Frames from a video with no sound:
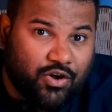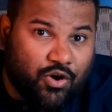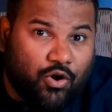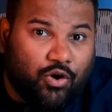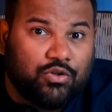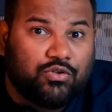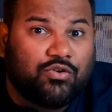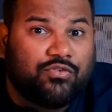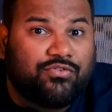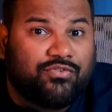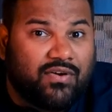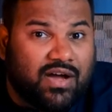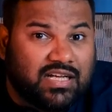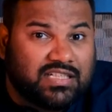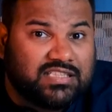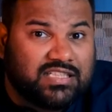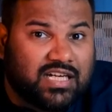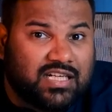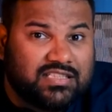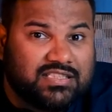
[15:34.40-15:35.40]
Although
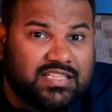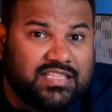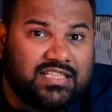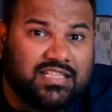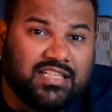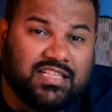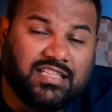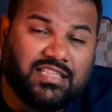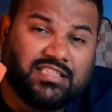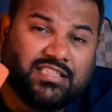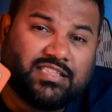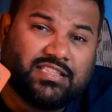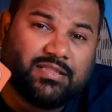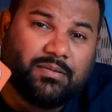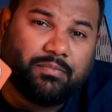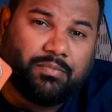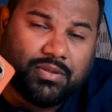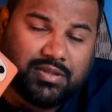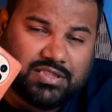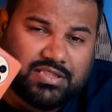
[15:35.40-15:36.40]
fast charging is
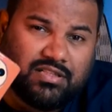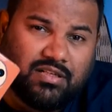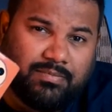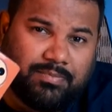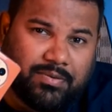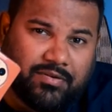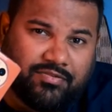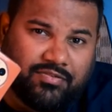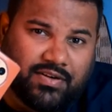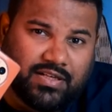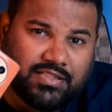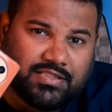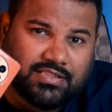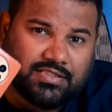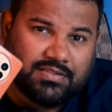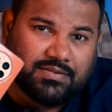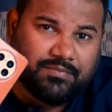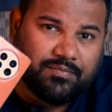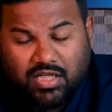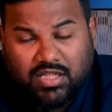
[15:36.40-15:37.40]
personal
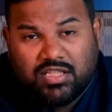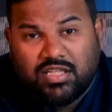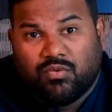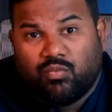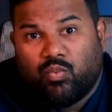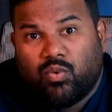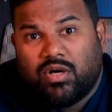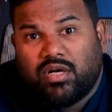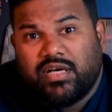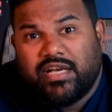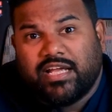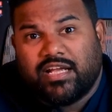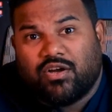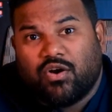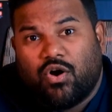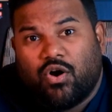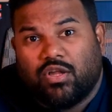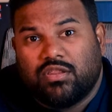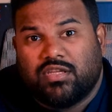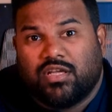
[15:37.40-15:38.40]
preference. The verdict
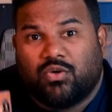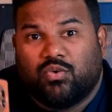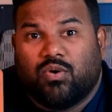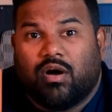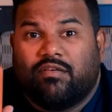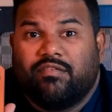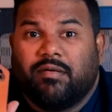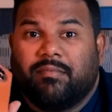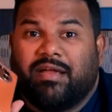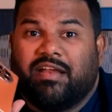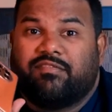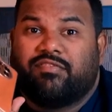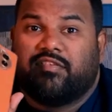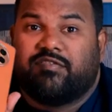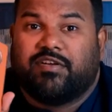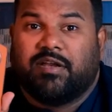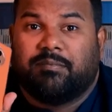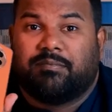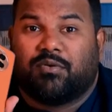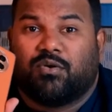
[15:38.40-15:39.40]
on the Huawei Mate
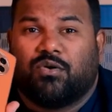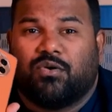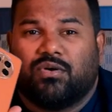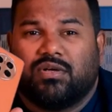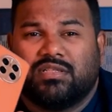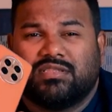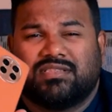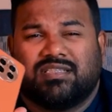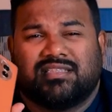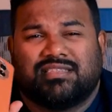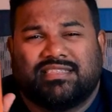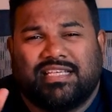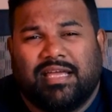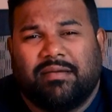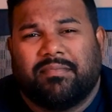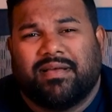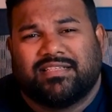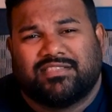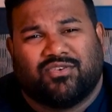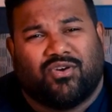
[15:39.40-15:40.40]
50 Pro is the
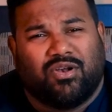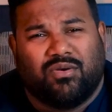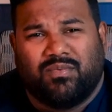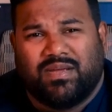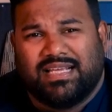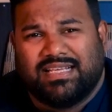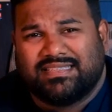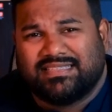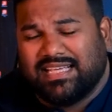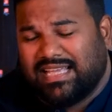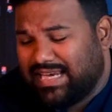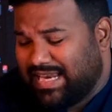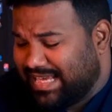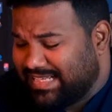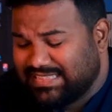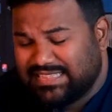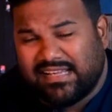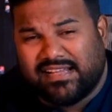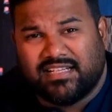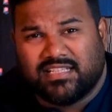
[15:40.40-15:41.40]
same as always, an
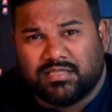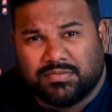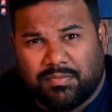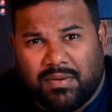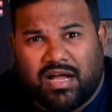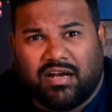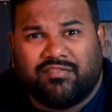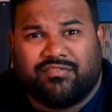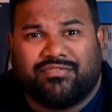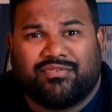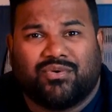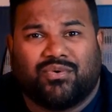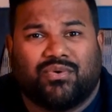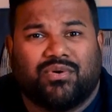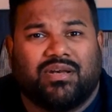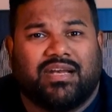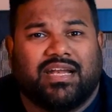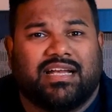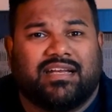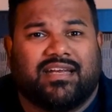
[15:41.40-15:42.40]
excellent
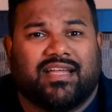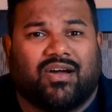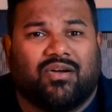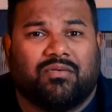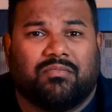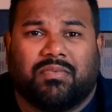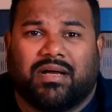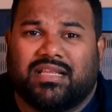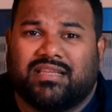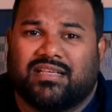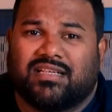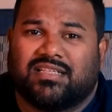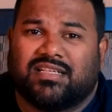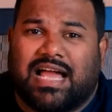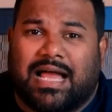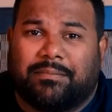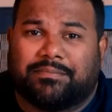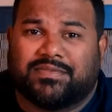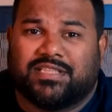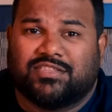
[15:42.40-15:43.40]
smartphone let down by the
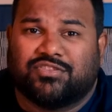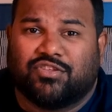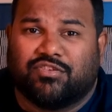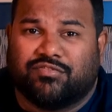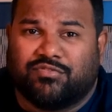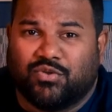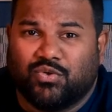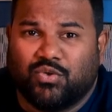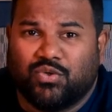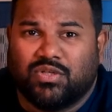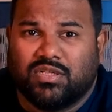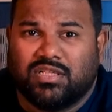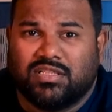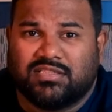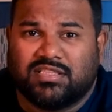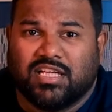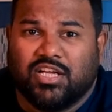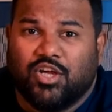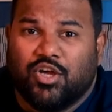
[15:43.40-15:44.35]
absence of Google's